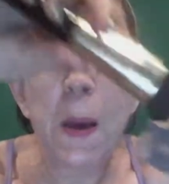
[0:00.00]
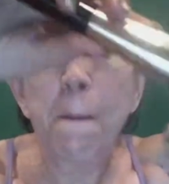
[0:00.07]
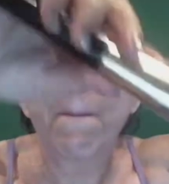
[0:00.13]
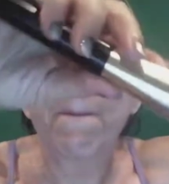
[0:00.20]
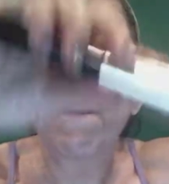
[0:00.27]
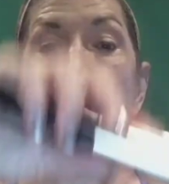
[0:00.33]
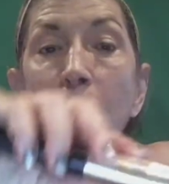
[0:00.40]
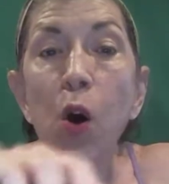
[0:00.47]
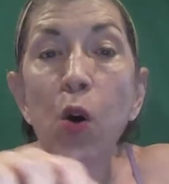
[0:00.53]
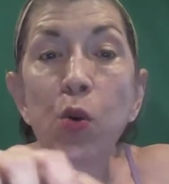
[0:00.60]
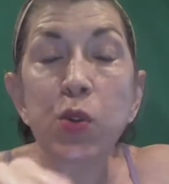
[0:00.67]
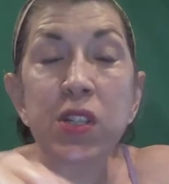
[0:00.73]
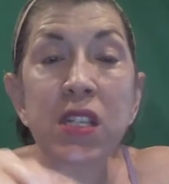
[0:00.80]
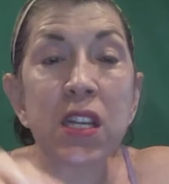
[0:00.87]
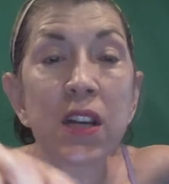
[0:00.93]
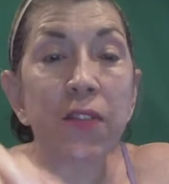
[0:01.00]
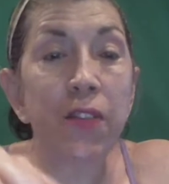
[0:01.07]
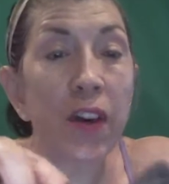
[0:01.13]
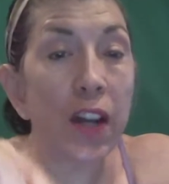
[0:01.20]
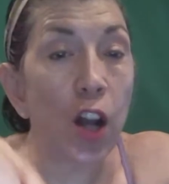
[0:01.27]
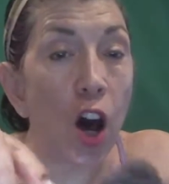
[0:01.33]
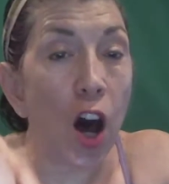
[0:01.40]
most of
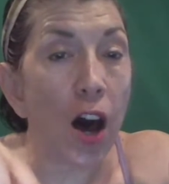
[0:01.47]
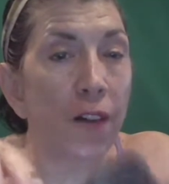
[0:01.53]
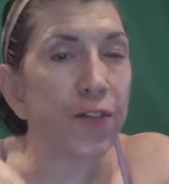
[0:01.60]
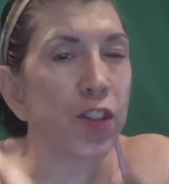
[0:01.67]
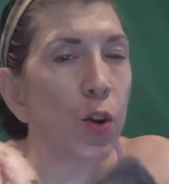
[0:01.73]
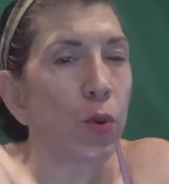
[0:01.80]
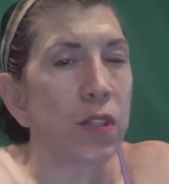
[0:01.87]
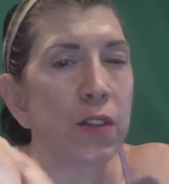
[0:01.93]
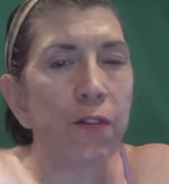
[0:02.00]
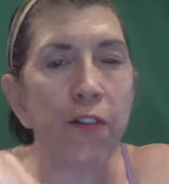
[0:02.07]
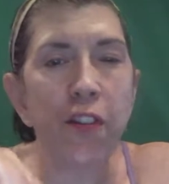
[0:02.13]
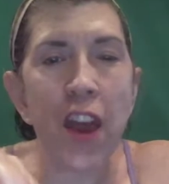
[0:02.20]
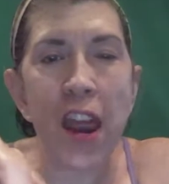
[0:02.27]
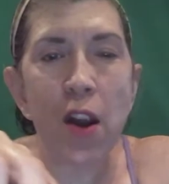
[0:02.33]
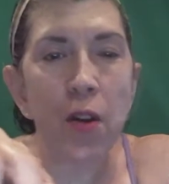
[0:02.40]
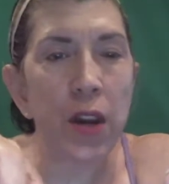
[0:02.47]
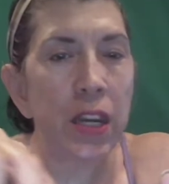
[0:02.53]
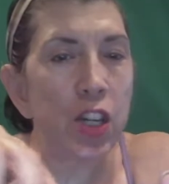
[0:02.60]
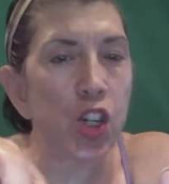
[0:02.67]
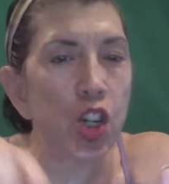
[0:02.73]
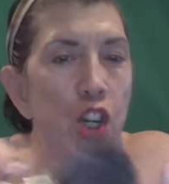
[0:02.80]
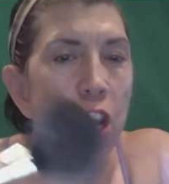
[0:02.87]
it off so it's very
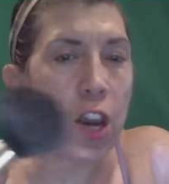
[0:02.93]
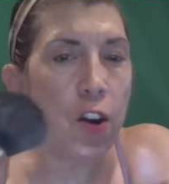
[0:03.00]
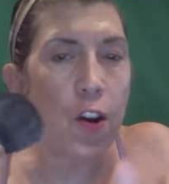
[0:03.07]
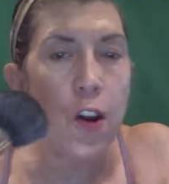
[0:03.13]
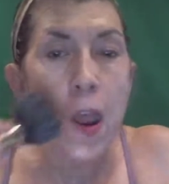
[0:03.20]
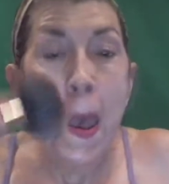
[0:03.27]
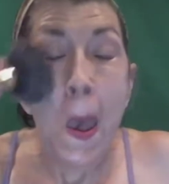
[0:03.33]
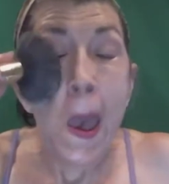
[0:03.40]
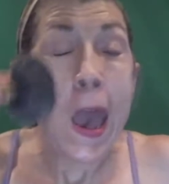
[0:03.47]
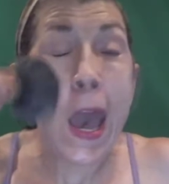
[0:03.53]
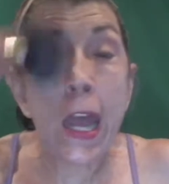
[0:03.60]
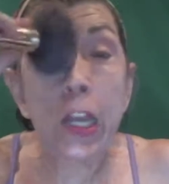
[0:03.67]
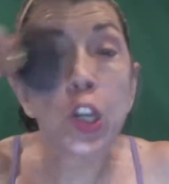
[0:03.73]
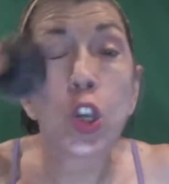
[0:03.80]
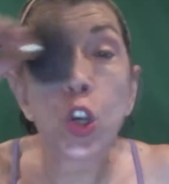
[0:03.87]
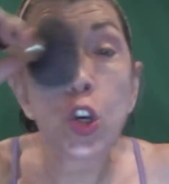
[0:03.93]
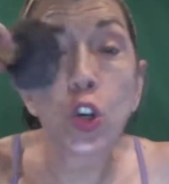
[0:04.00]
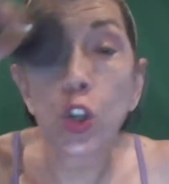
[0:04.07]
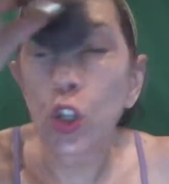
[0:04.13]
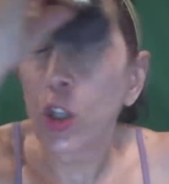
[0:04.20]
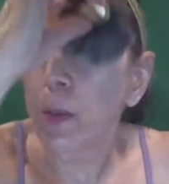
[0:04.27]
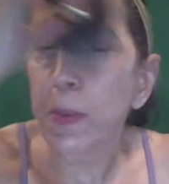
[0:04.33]
sheer, and
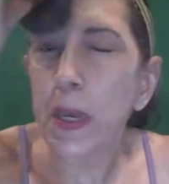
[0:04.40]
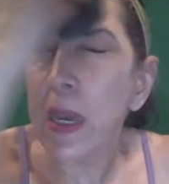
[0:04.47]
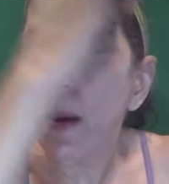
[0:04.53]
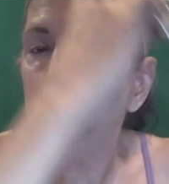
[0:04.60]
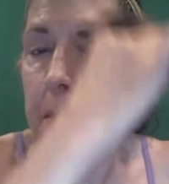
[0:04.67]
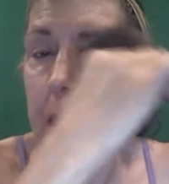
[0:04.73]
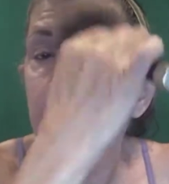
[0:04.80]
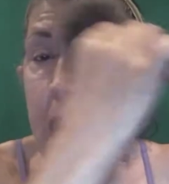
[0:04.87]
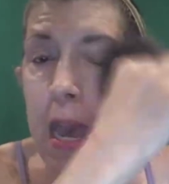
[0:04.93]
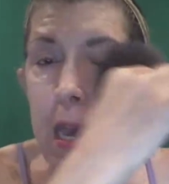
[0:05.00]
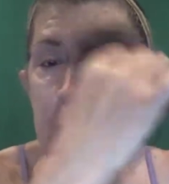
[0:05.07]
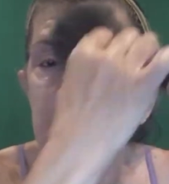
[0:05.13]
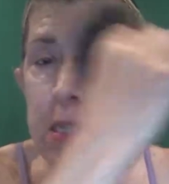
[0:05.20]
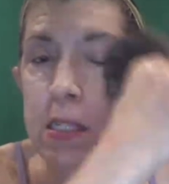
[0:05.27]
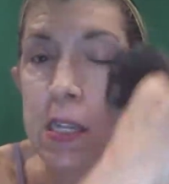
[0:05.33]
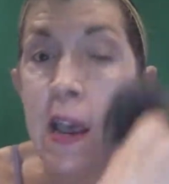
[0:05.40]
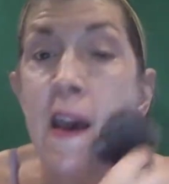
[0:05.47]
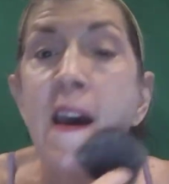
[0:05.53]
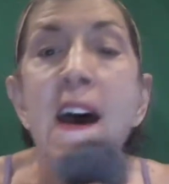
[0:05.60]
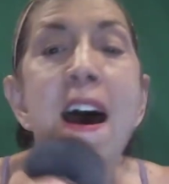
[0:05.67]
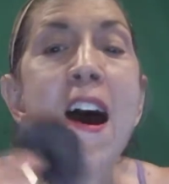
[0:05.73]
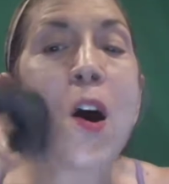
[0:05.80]
you'll be amazed
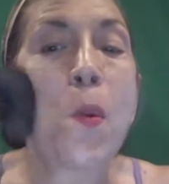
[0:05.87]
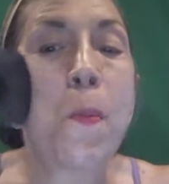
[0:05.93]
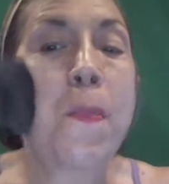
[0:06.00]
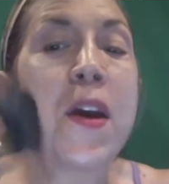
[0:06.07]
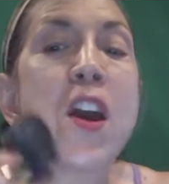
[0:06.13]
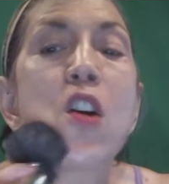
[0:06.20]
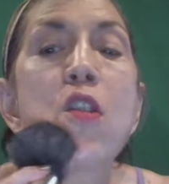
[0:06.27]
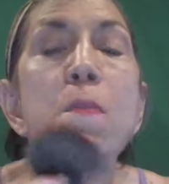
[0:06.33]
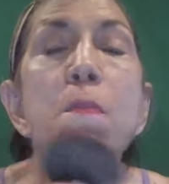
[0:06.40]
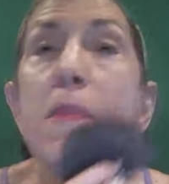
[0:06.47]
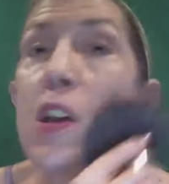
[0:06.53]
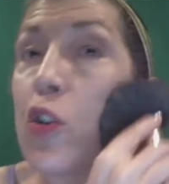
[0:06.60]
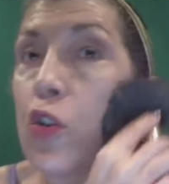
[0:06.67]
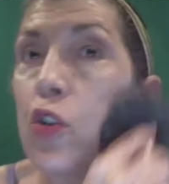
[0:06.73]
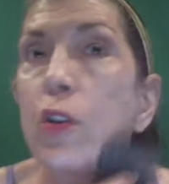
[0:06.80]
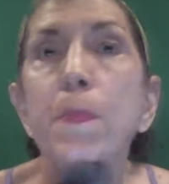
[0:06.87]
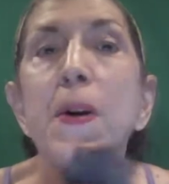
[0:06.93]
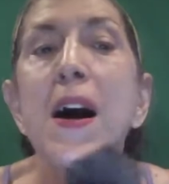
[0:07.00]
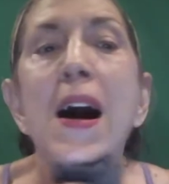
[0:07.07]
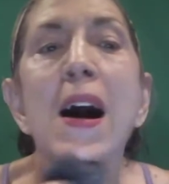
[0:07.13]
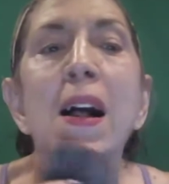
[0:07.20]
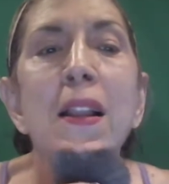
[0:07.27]
how Bare Mineral
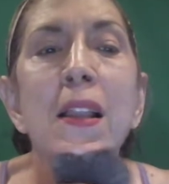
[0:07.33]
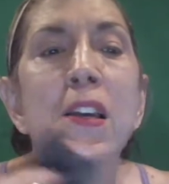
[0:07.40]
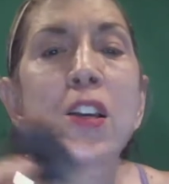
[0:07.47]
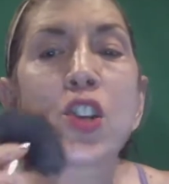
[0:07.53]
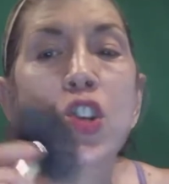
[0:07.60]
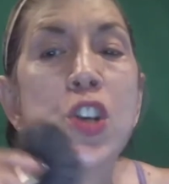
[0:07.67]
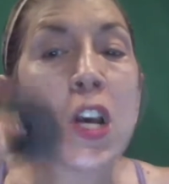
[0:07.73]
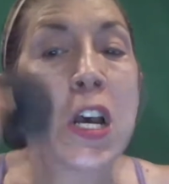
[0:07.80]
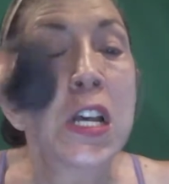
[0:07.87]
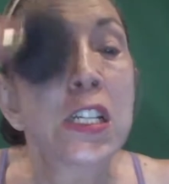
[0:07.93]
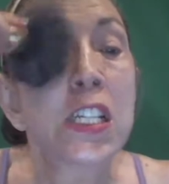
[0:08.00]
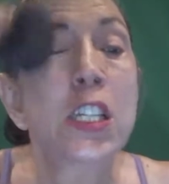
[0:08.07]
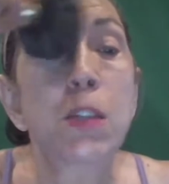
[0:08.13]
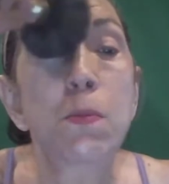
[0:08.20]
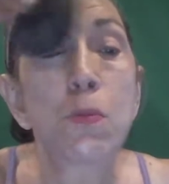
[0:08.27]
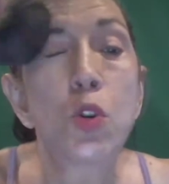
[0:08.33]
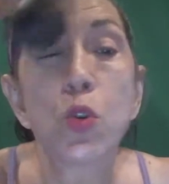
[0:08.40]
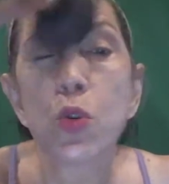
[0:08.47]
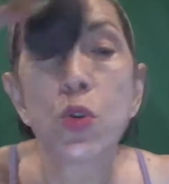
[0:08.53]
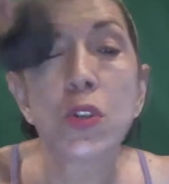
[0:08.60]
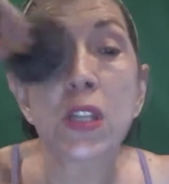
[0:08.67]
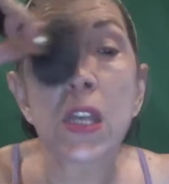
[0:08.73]
Polish smooths